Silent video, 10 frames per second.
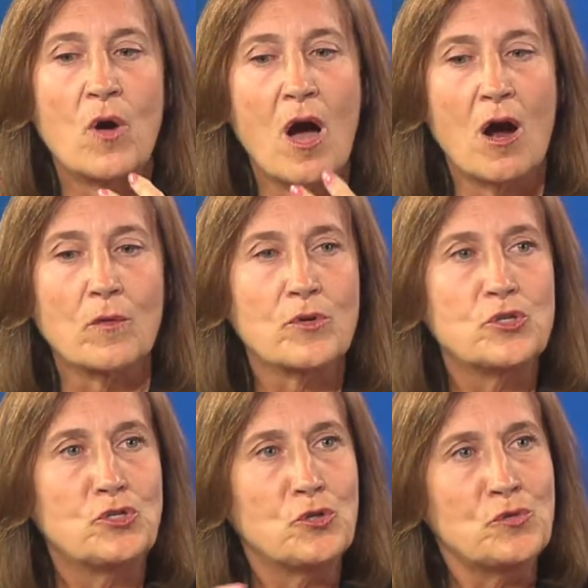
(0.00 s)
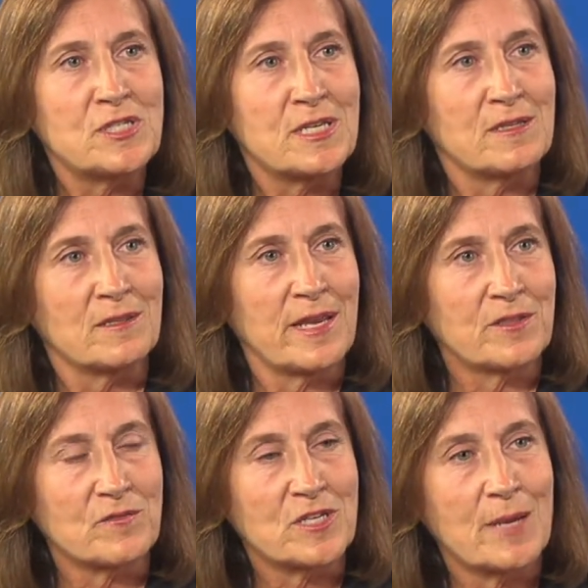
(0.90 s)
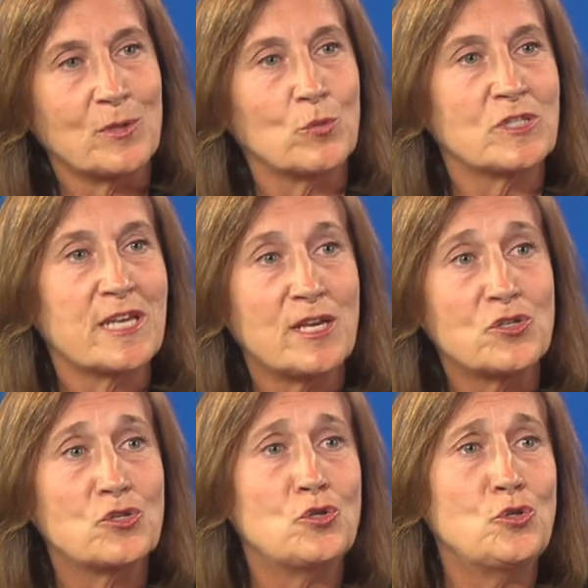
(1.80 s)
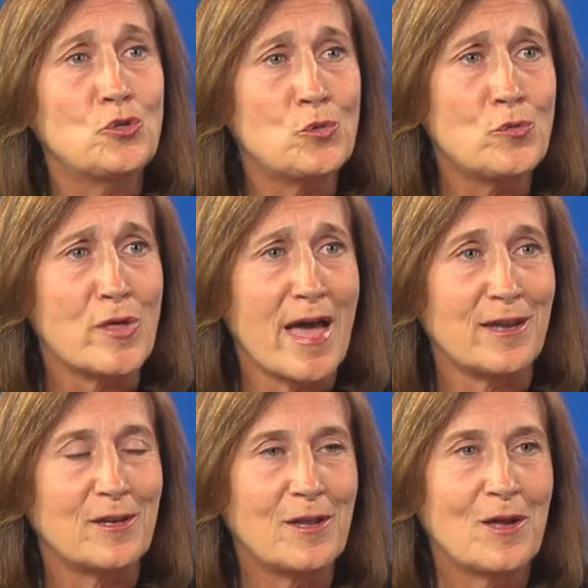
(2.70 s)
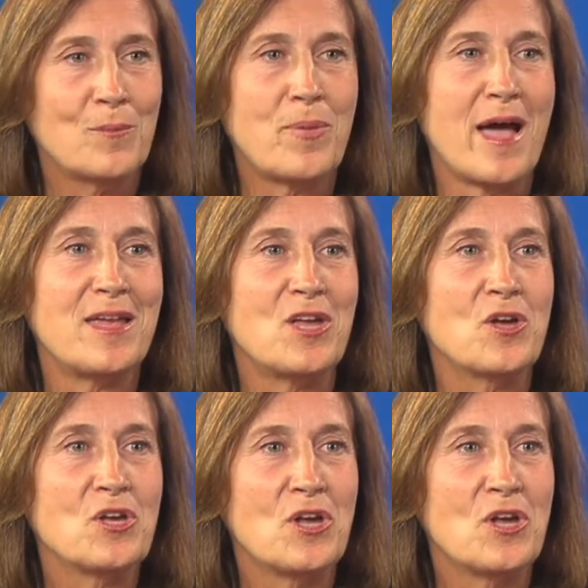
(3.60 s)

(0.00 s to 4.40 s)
are reducing the length of time it will take to do that by